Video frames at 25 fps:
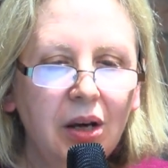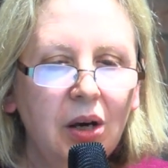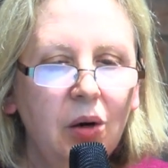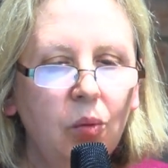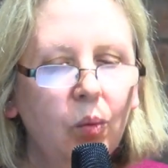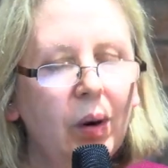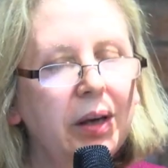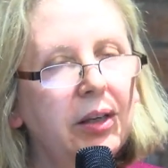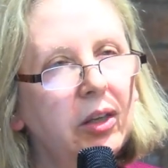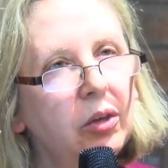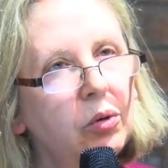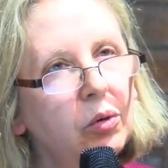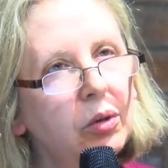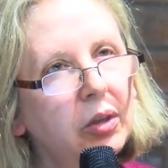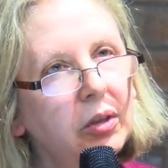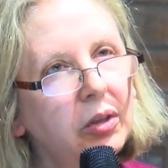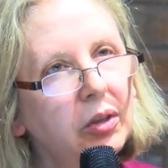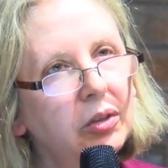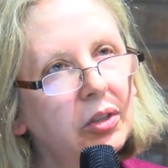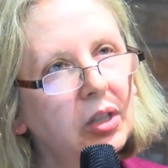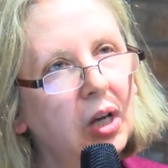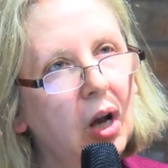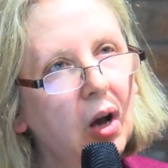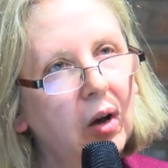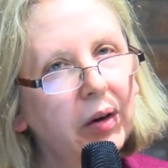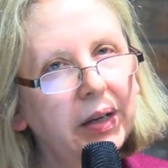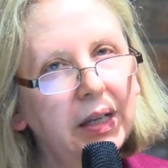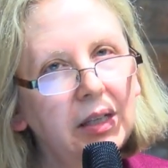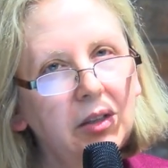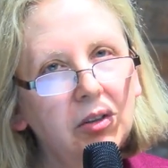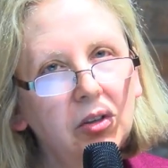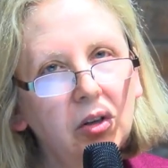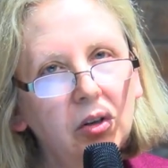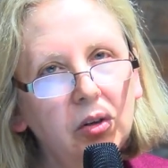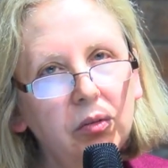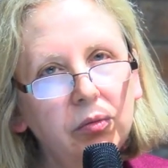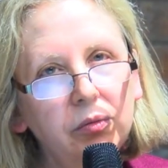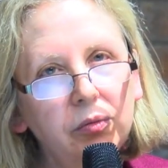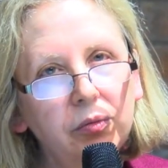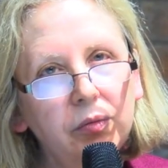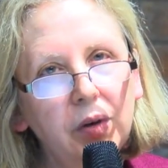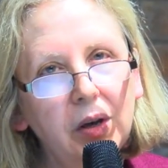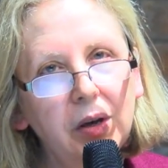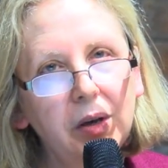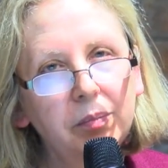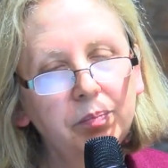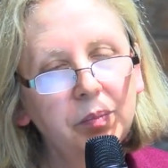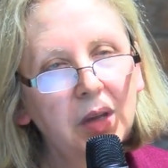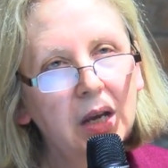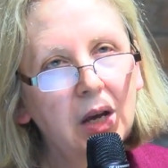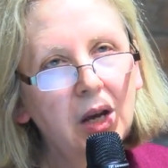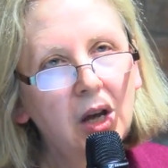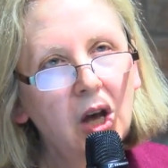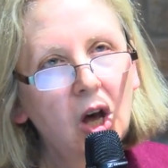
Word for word: where you could kind of um,